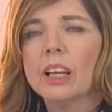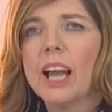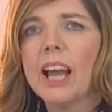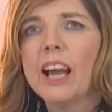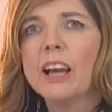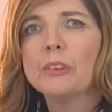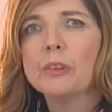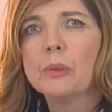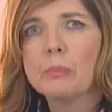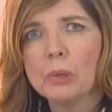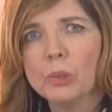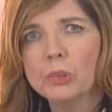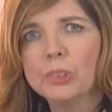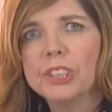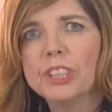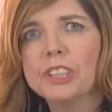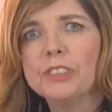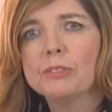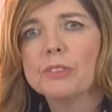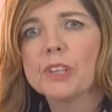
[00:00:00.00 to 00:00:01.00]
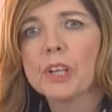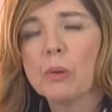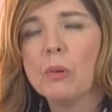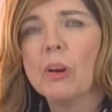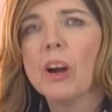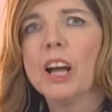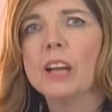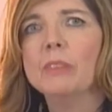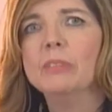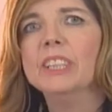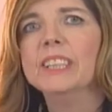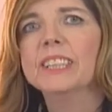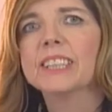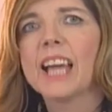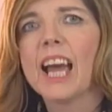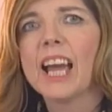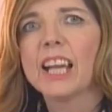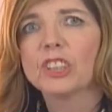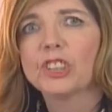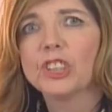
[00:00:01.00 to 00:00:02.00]
Our reporting
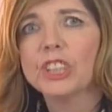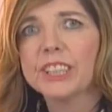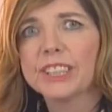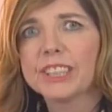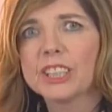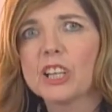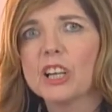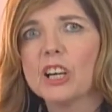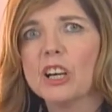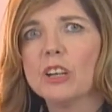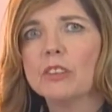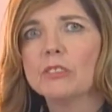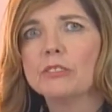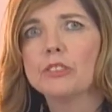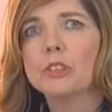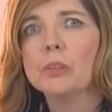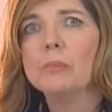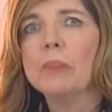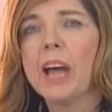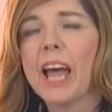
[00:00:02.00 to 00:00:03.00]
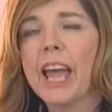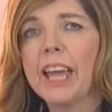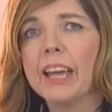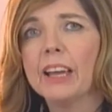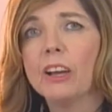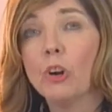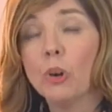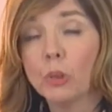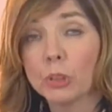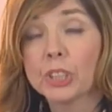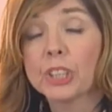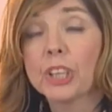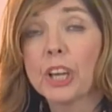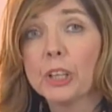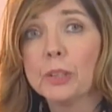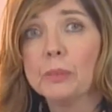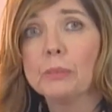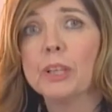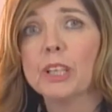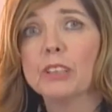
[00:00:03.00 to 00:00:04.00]
requirements actually start from
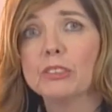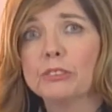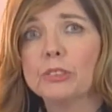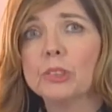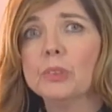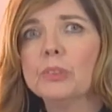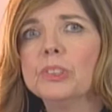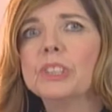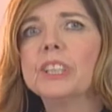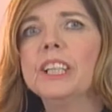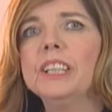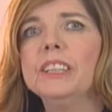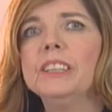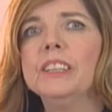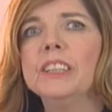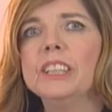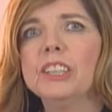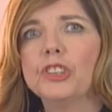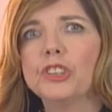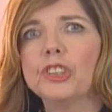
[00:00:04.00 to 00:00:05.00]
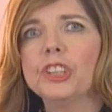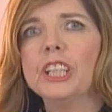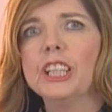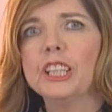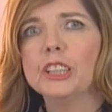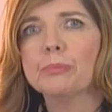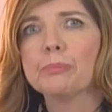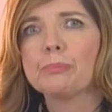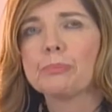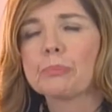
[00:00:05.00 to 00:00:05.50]
October 14 this year.